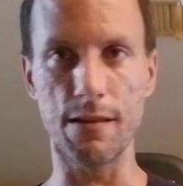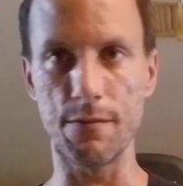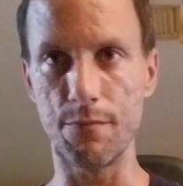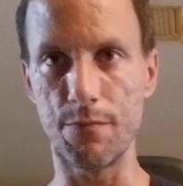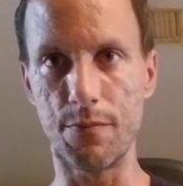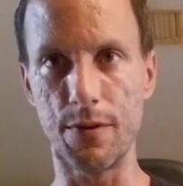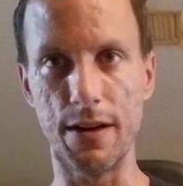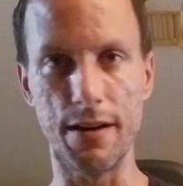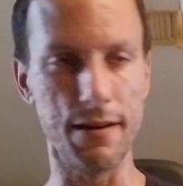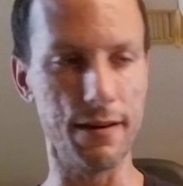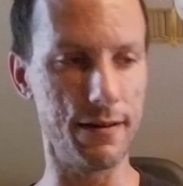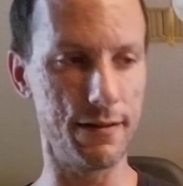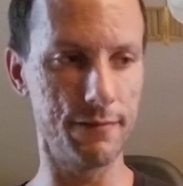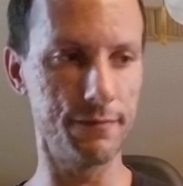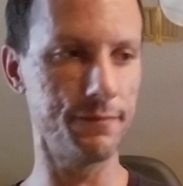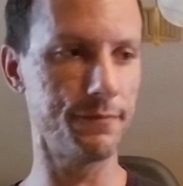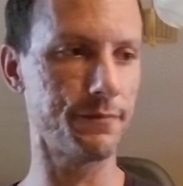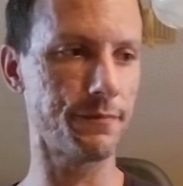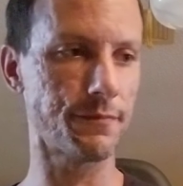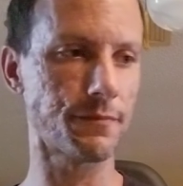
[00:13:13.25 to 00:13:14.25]
but
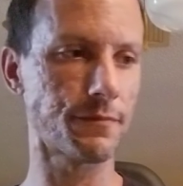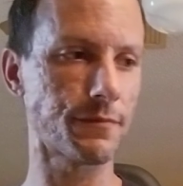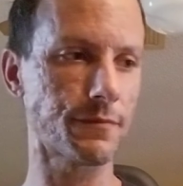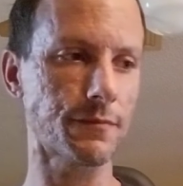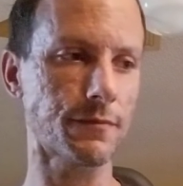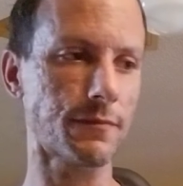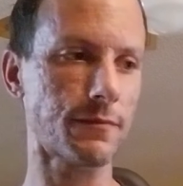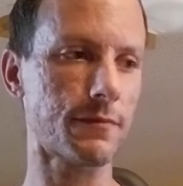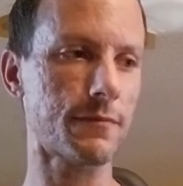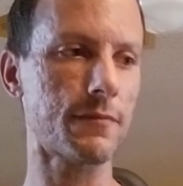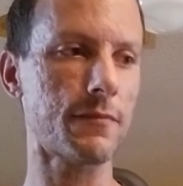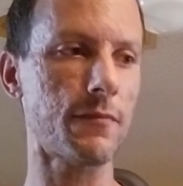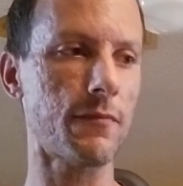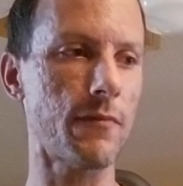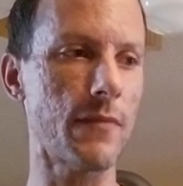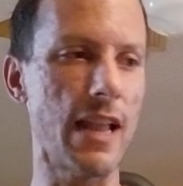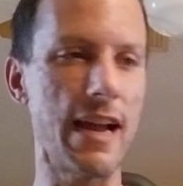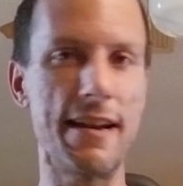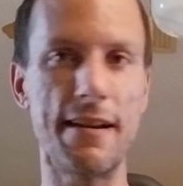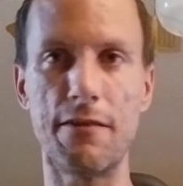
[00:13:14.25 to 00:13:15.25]

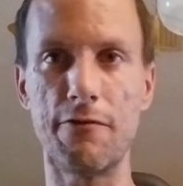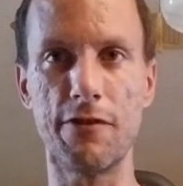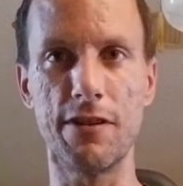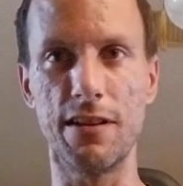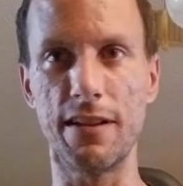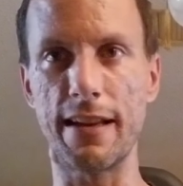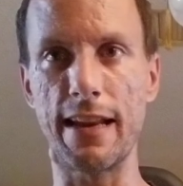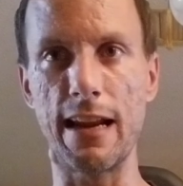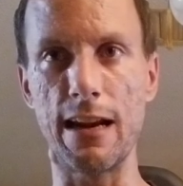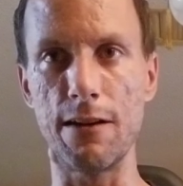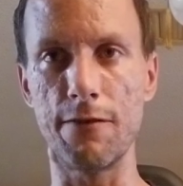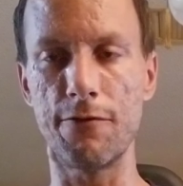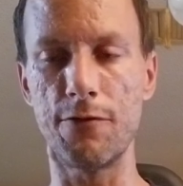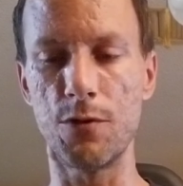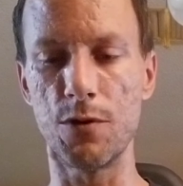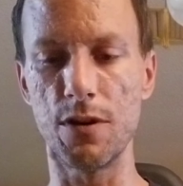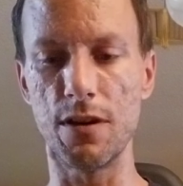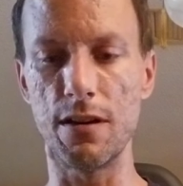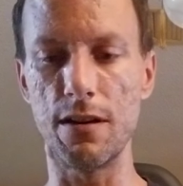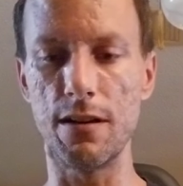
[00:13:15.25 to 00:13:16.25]
I didn't really care
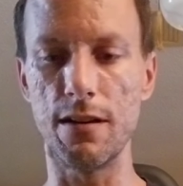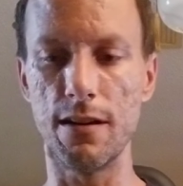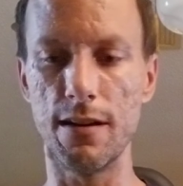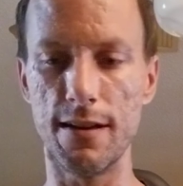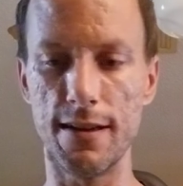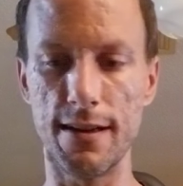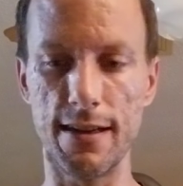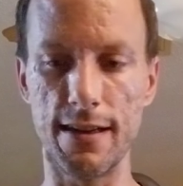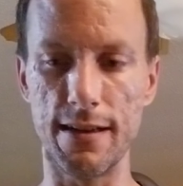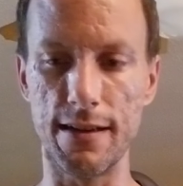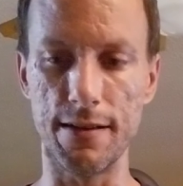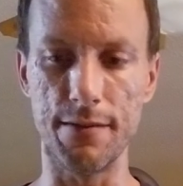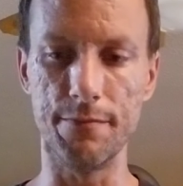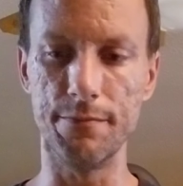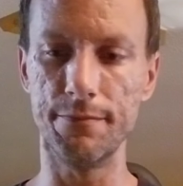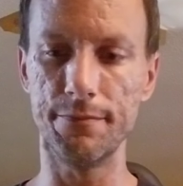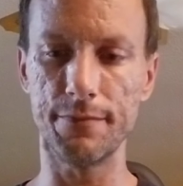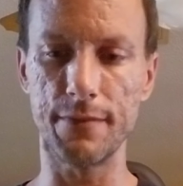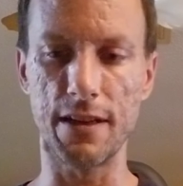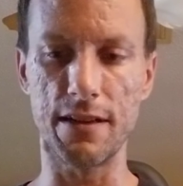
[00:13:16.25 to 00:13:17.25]
for it,
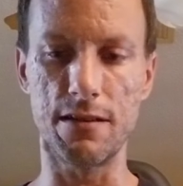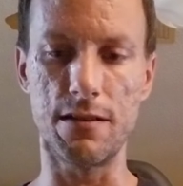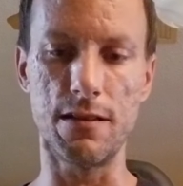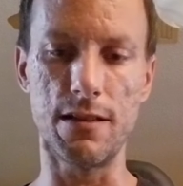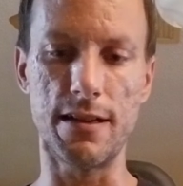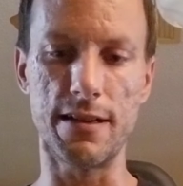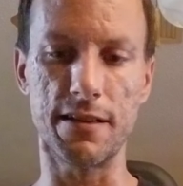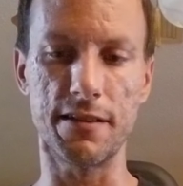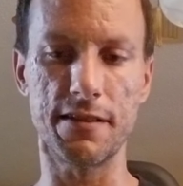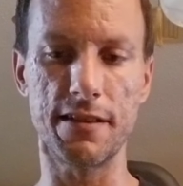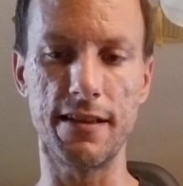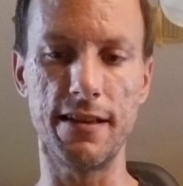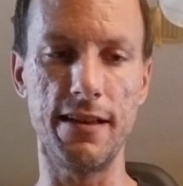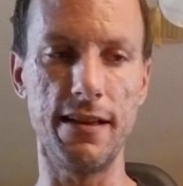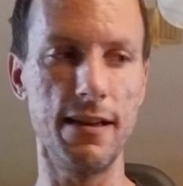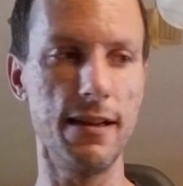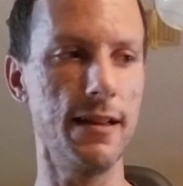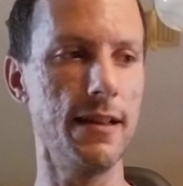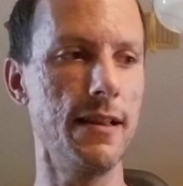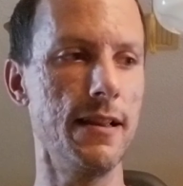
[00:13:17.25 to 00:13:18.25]
in all honesty.
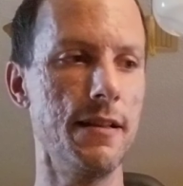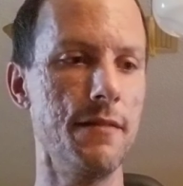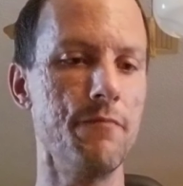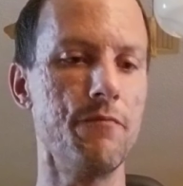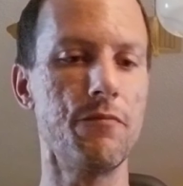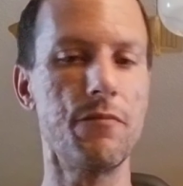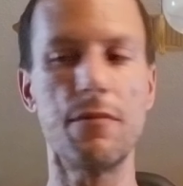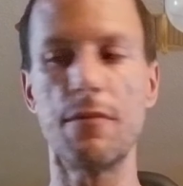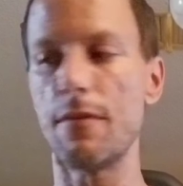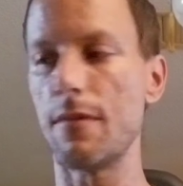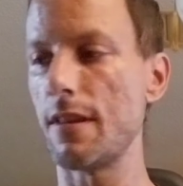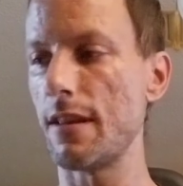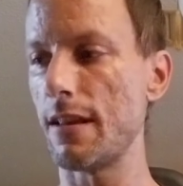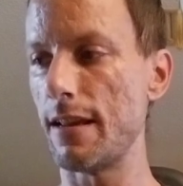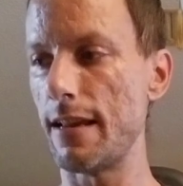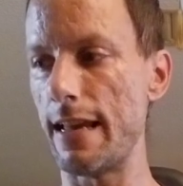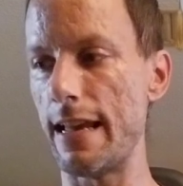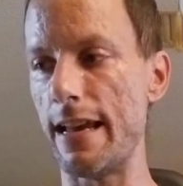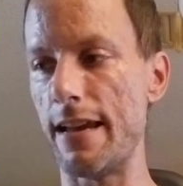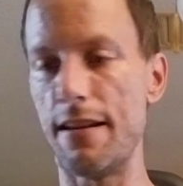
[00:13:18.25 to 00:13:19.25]

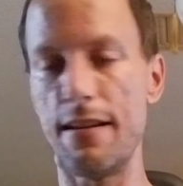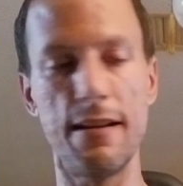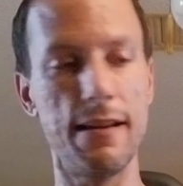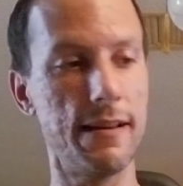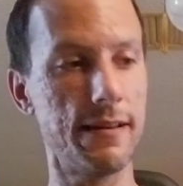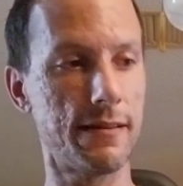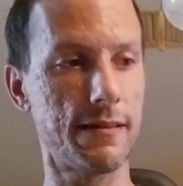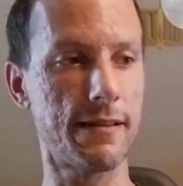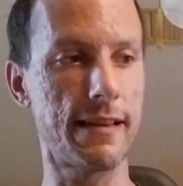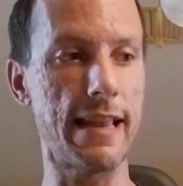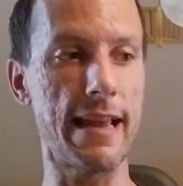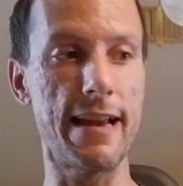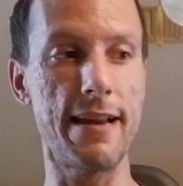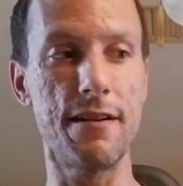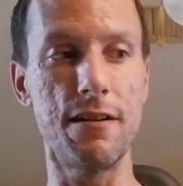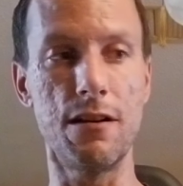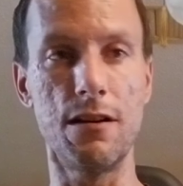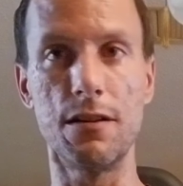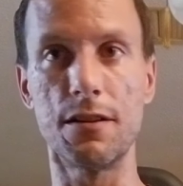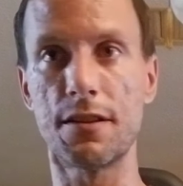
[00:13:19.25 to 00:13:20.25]
And it can
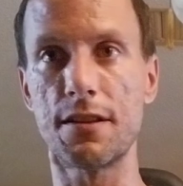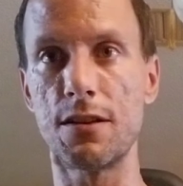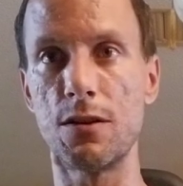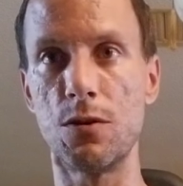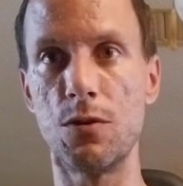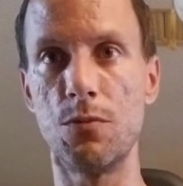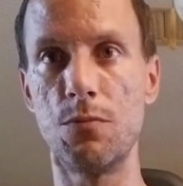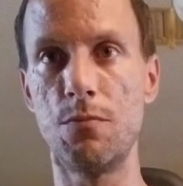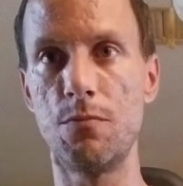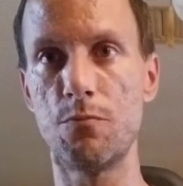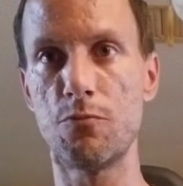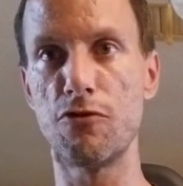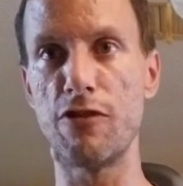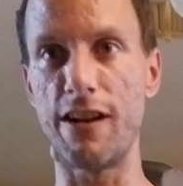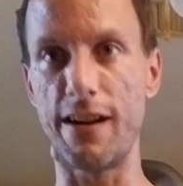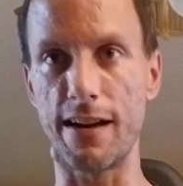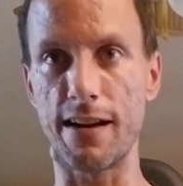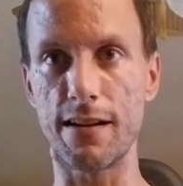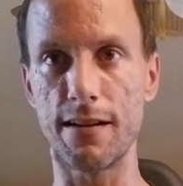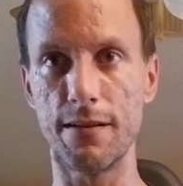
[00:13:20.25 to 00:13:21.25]
also
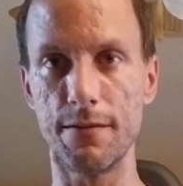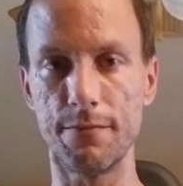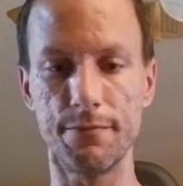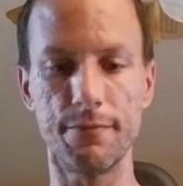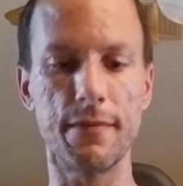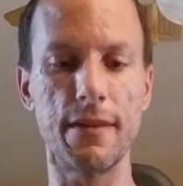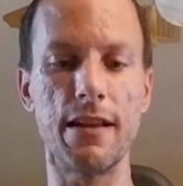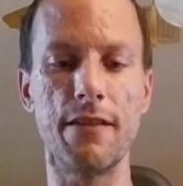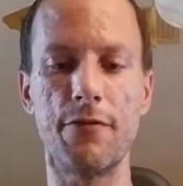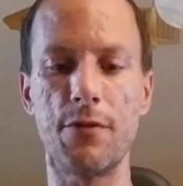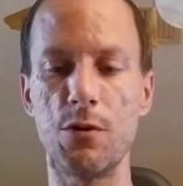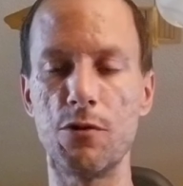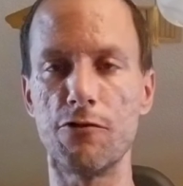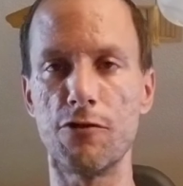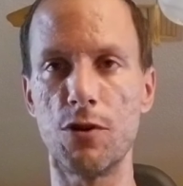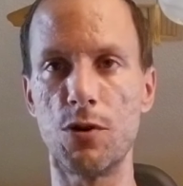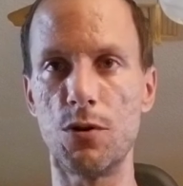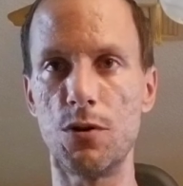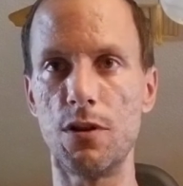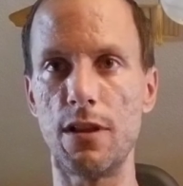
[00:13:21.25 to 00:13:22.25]
break. If you
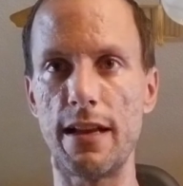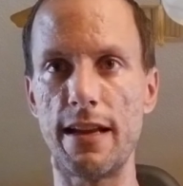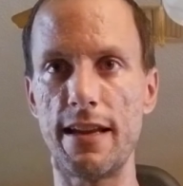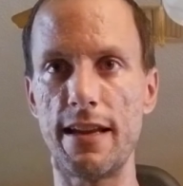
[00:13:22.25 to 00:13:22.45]
roll